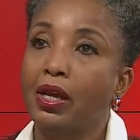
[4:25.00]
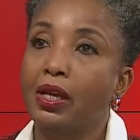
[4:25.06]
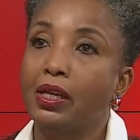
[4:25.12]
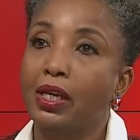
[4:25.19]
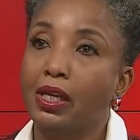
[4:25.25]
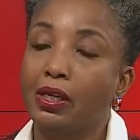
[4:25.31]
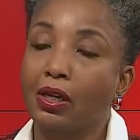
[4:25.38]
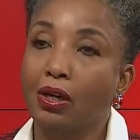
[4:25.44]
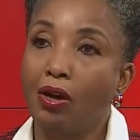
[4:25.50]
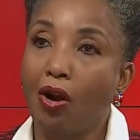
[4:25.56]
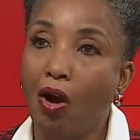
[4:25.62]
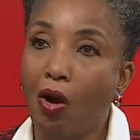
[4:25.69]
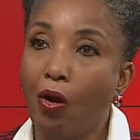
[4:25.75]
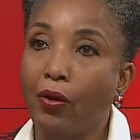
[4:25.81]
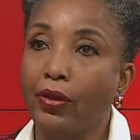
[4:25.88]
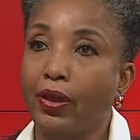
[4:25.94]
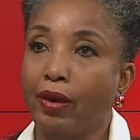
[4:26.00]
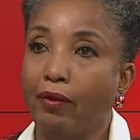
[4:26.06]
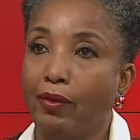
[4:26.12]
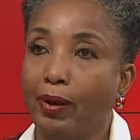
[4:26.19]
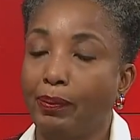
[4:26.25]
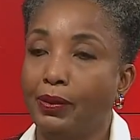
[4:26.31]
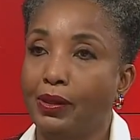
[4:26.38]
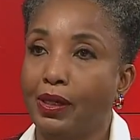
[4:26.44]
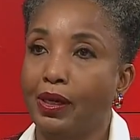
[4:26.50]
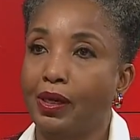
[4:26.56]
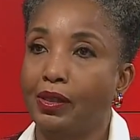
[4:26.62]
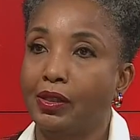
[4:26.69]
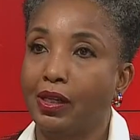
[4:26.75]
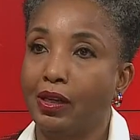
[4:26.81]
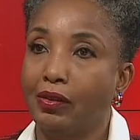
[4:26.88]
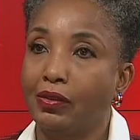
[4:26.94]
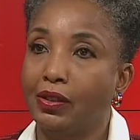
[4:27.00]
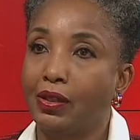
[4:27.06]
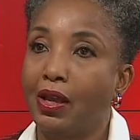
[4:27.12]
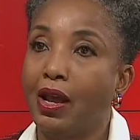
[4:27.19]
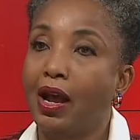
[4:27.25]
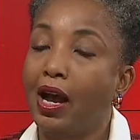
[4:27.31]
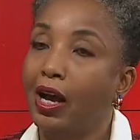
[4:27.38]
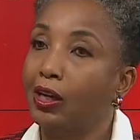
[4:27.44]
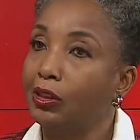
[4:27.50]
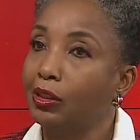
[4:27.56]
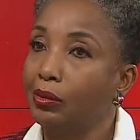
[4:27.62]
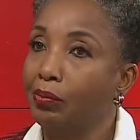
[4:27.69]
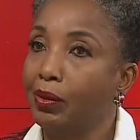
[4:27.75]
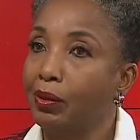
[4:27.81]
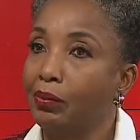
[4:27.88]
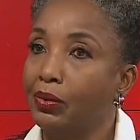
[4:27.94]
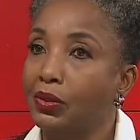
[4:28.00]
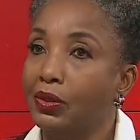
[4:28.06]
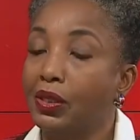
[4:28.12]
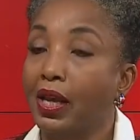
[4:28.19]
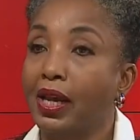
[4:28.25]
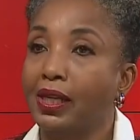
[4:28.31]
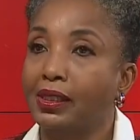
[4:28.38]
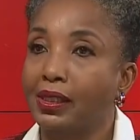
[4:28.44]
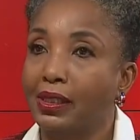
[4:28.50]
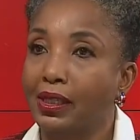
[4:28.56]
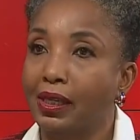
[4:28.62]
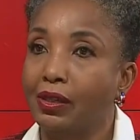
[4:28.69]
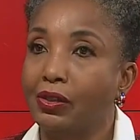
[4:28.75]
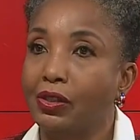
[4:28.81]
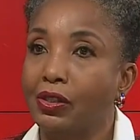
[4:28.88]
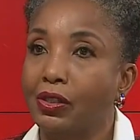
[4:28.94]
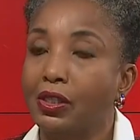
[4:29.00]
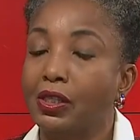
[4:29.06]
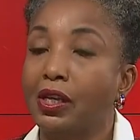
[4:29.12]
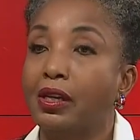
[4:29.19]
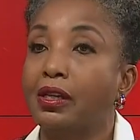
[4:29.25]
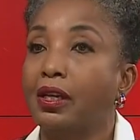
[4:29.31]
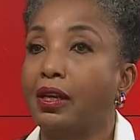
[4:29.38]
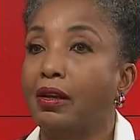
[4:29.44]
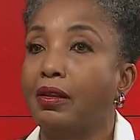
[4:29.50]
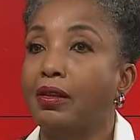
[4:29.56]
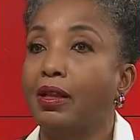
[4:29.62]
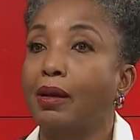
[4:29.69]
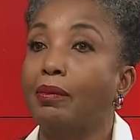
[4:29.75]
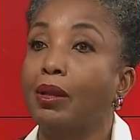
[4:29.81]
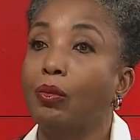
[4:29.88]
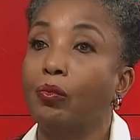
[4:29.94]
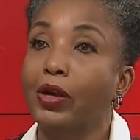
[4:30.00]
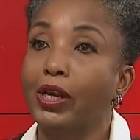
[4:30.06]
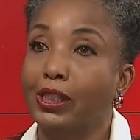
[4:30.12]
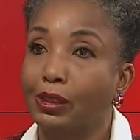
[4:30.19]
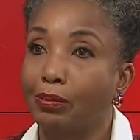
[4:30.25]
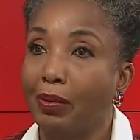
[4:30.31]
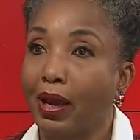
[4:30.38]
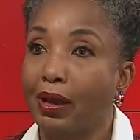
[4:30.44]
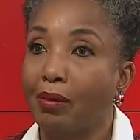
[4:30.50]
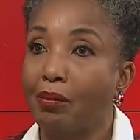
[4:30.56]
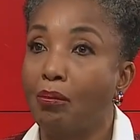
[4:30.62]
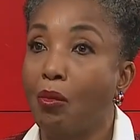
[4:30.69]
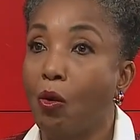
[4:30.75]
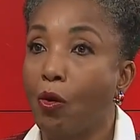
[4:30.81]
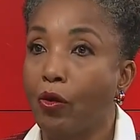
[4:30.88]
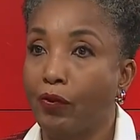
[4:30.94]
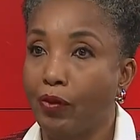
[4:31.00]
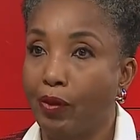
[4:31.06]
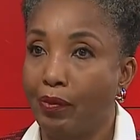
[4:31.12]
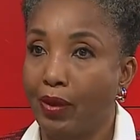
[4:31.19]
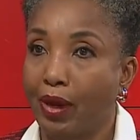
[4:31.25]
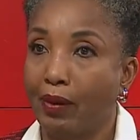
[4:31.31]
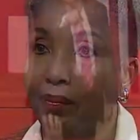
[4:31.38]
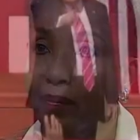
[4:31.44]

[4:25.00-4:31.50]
need to call their representatives, House members, and senators and tell them that we expect more from them.